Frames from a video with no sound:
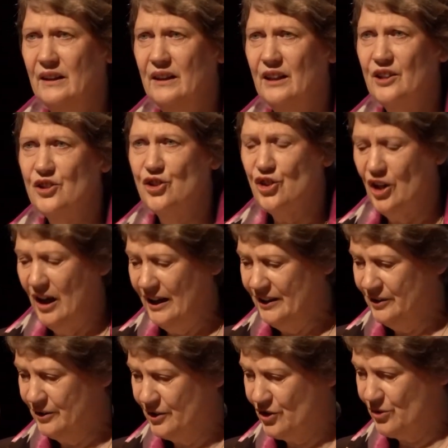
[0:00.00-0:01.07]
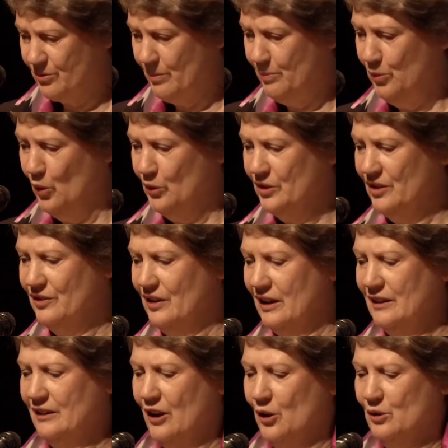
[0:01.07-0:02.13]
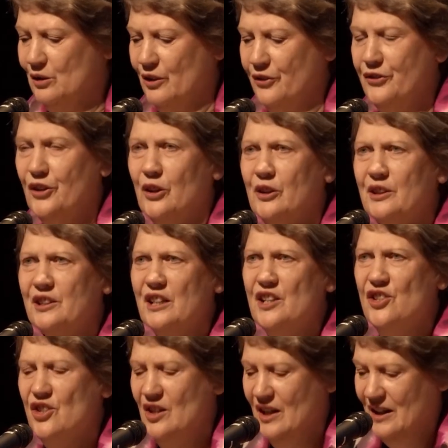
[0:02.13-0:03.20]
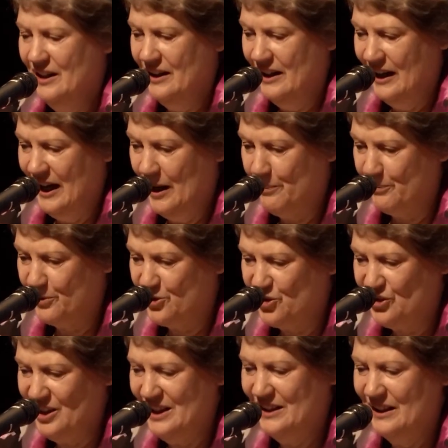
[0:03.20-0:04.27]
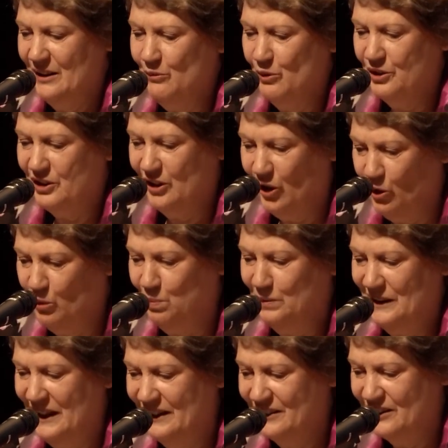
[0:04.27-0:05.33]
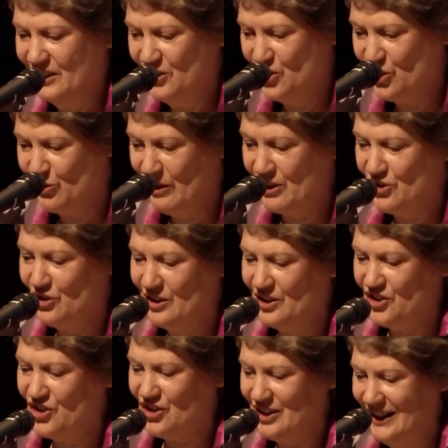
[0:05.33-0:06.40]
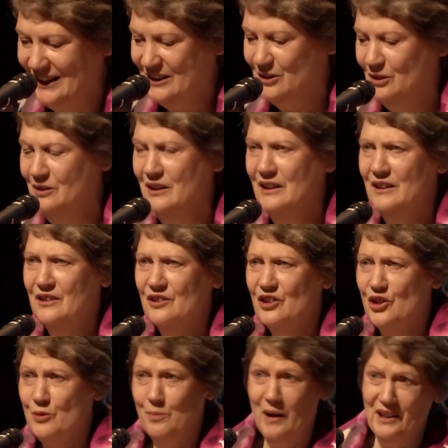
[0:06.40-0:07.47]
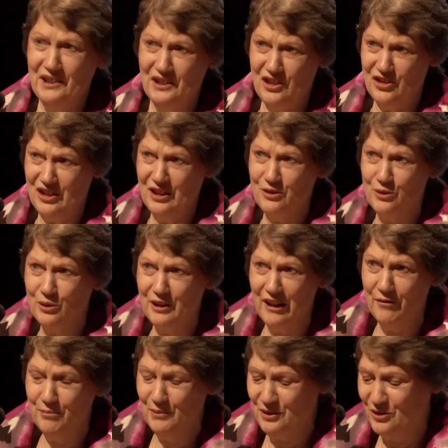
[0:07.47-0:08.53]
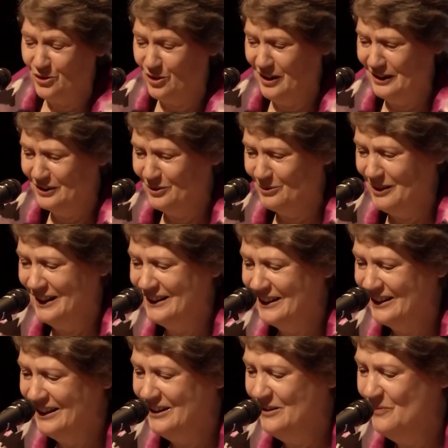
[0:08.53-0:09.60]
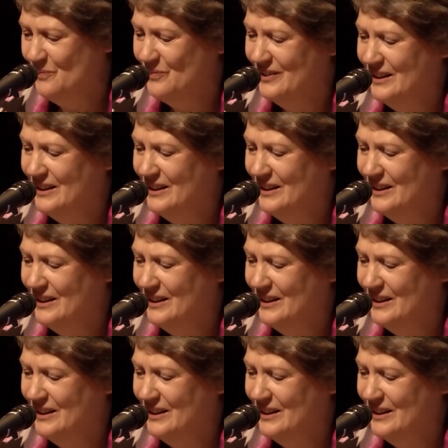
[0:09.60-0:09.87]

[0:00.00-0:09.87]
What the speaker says: In China, it's reported that local authorities are proceeding with coal plant construction at scale, despite the central government trying to rein it in,